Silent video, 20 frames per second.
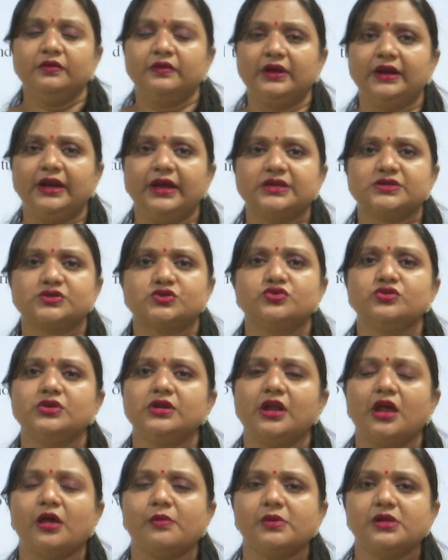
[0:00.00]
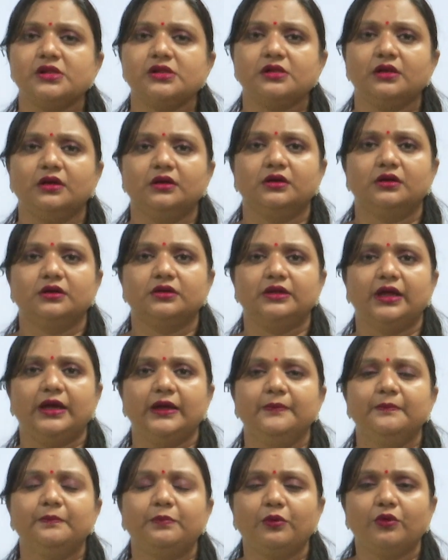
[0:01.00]
The next to enable uh, the
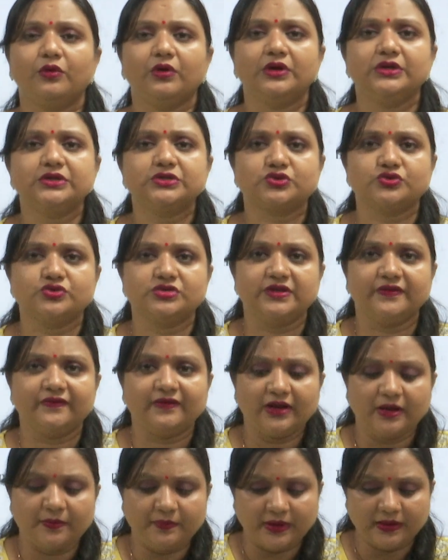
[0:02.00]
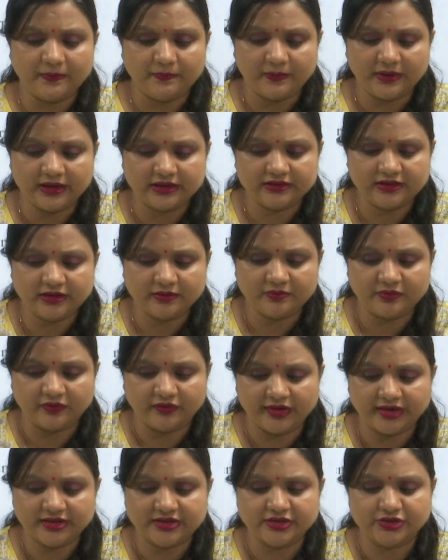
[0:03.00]
employees to develop and make them
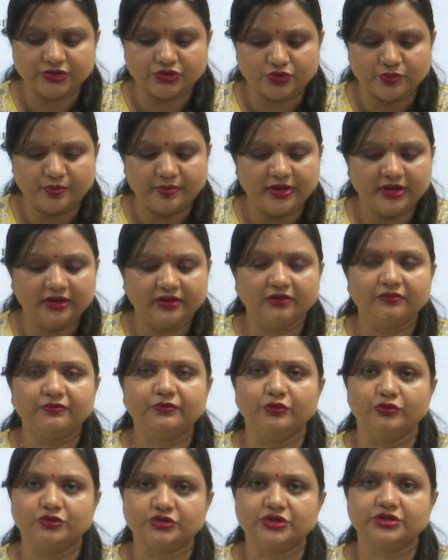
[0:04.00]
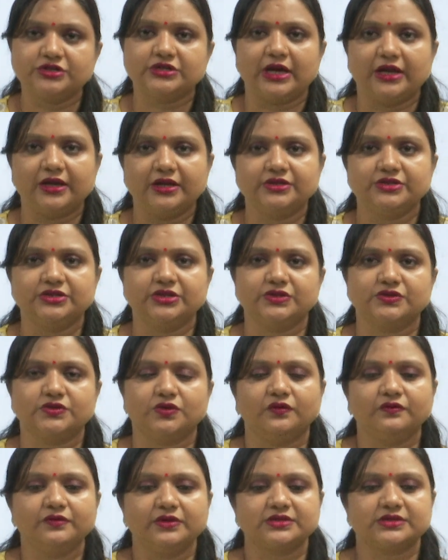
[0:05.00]
ready to meet the future challenges.
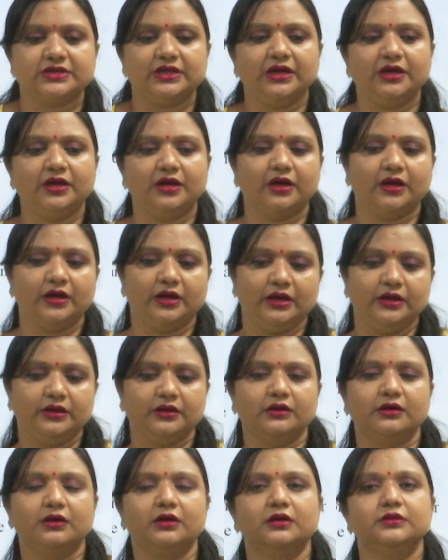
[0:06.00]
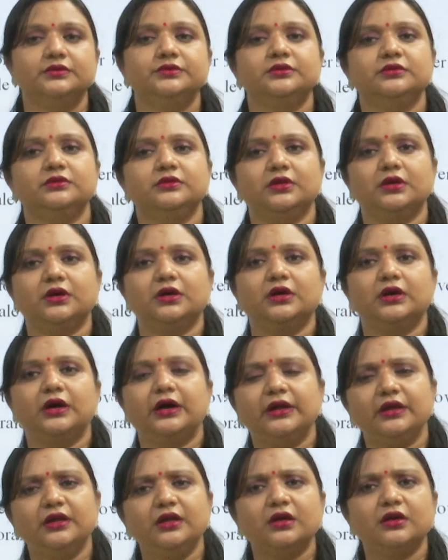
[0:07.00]
Obviously, uh, in uh, the
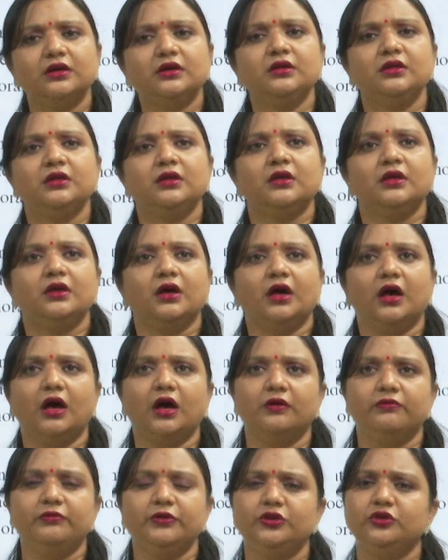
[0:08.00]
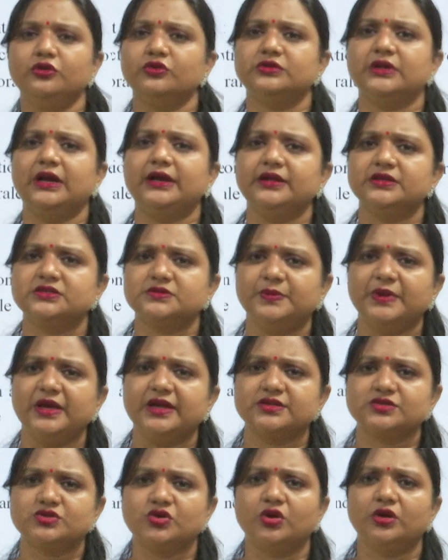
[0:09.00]
earlier uh, video that is
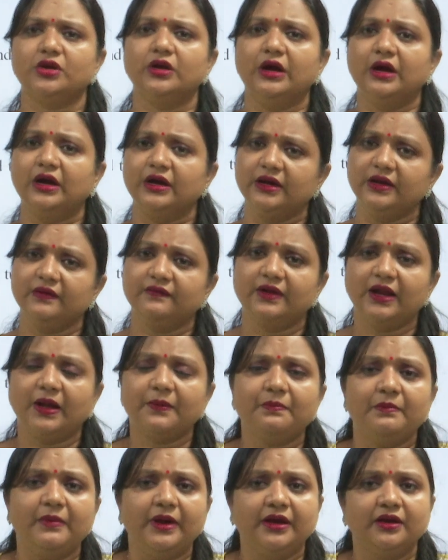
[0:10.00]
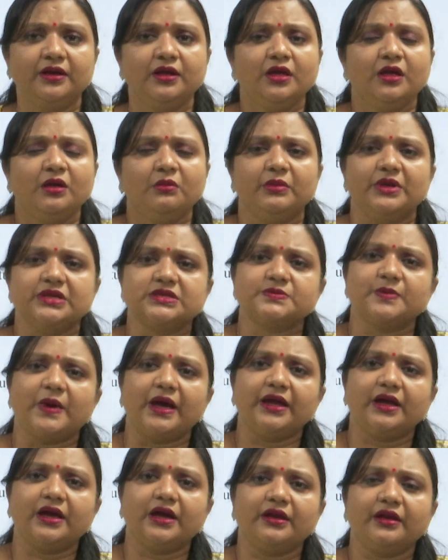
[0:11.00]
based on uh, development means
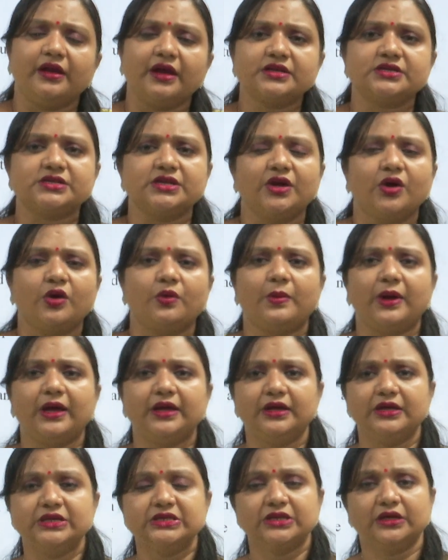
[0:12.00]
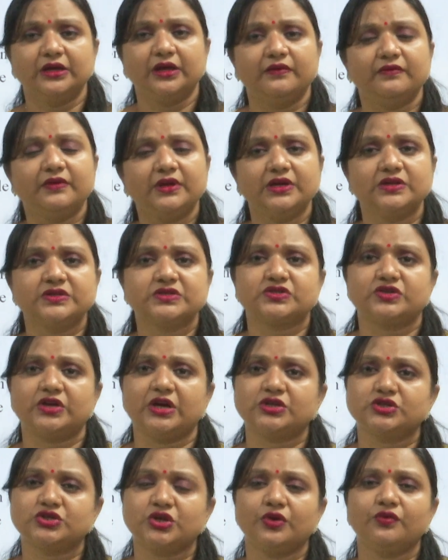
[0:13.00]
by conducting or by in giving
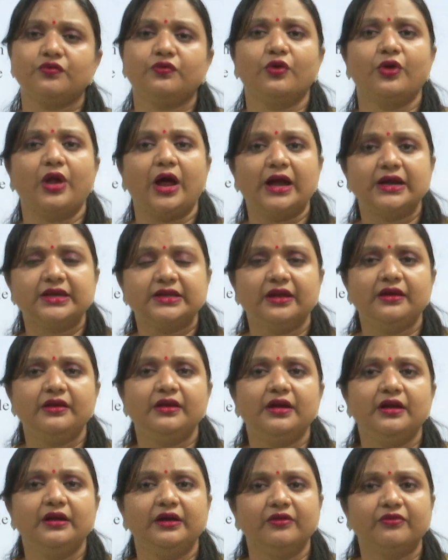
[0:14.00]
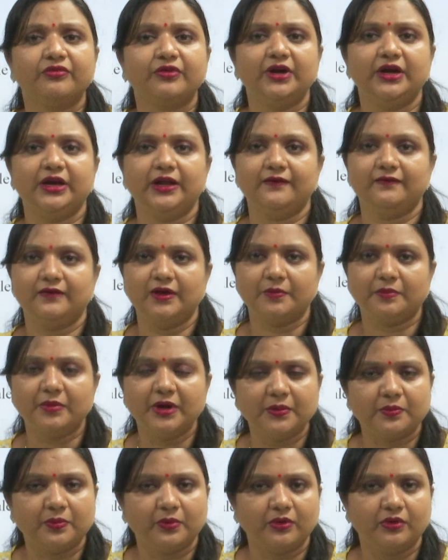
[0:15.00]
instruction for attending different
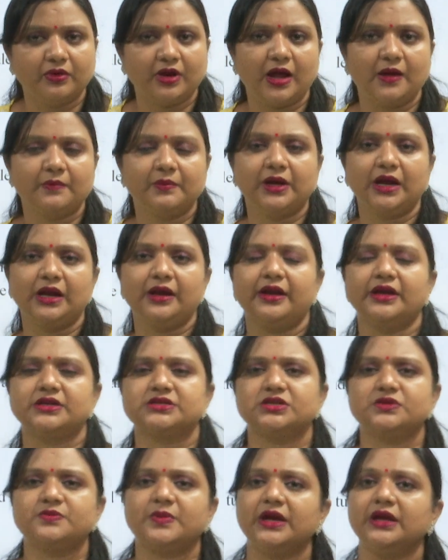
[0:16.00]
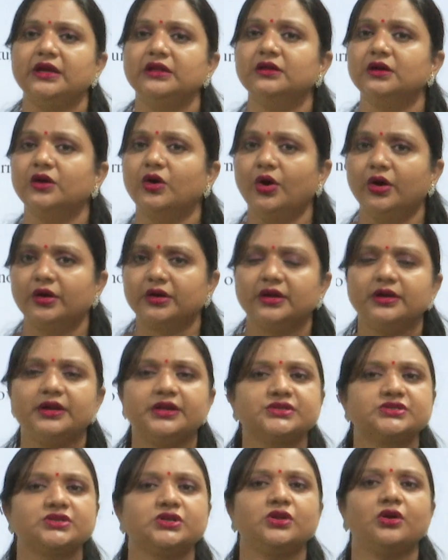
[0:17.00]
development program conducted by either
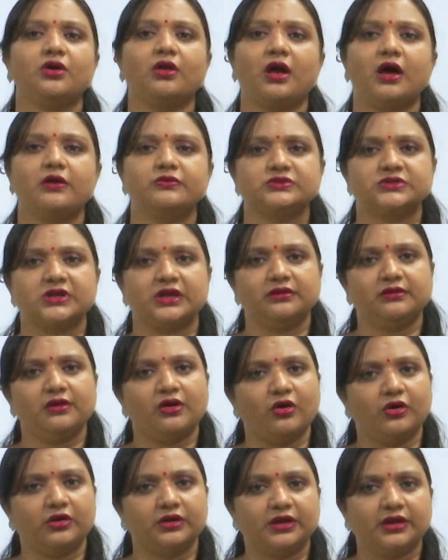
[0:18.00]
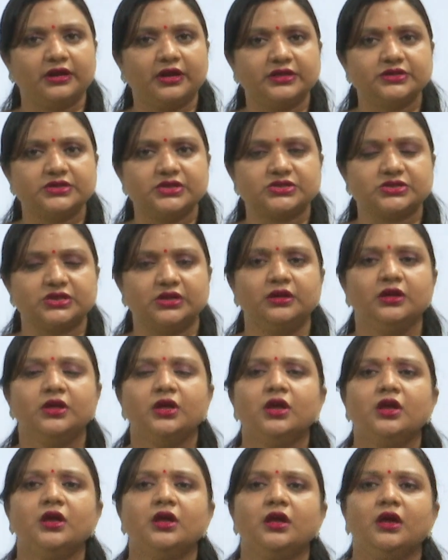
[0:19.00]
organization or outside the organization,
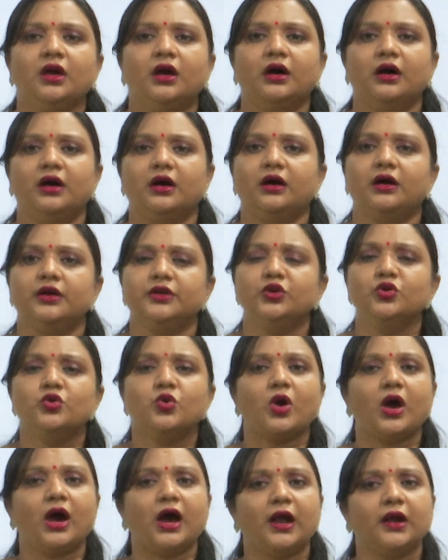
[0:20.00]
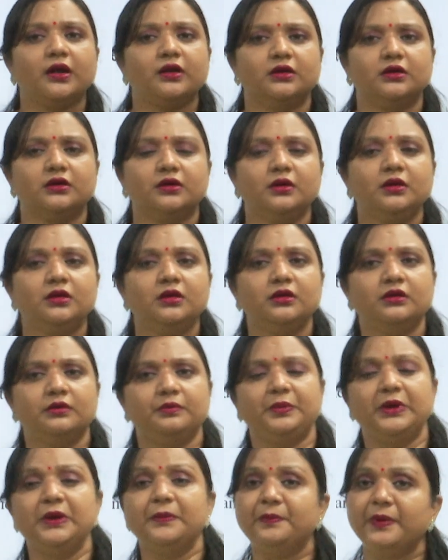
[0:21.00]
uh, you are
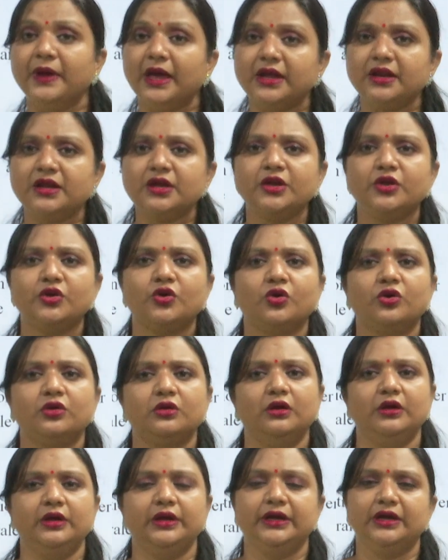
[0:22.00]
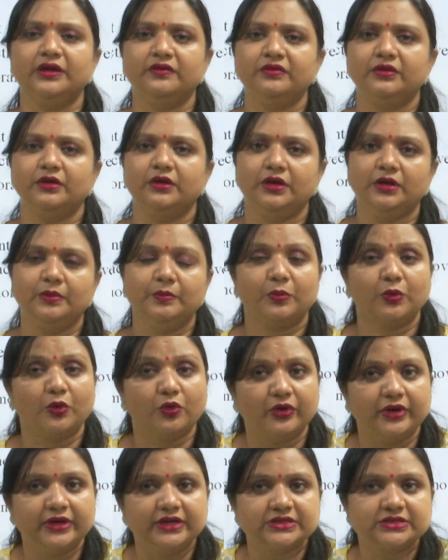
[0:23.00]
preparing your
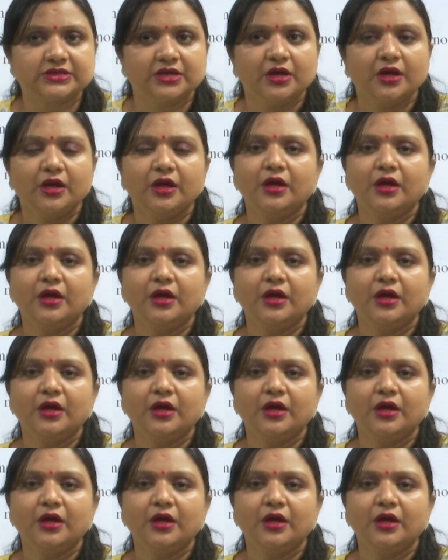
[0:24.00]
employees